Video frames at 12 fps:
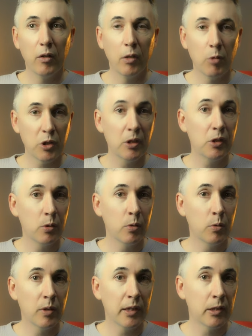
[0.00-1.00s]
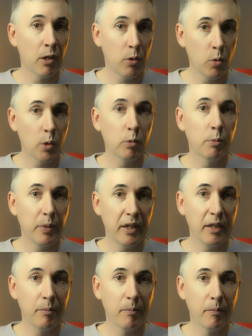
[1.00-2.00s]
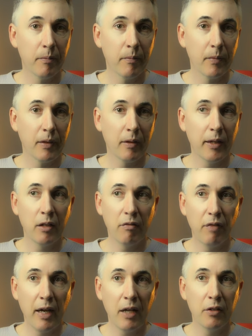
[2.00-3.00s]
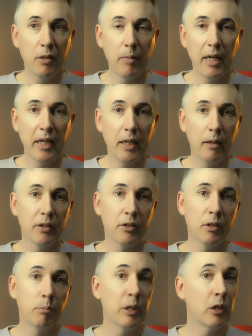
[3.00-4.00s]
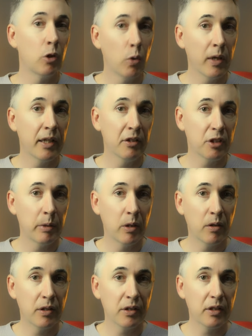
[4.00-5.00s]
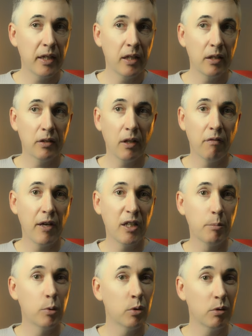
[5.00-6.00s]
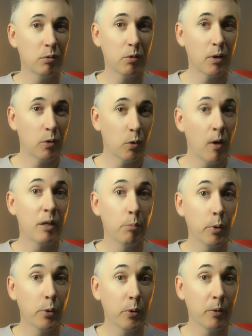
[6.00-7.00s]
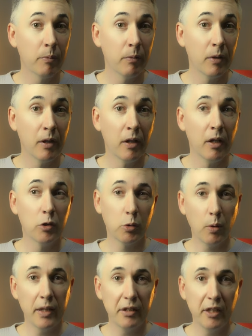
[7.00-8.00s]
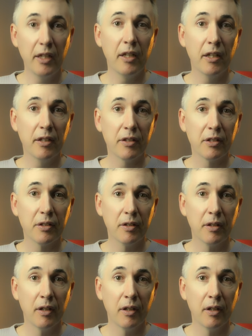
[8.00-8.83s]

I wasn't as good as I thought it would be, and I found the main character a bit annoying, to be honest, and I found the book quite a bore. It's quite tedious.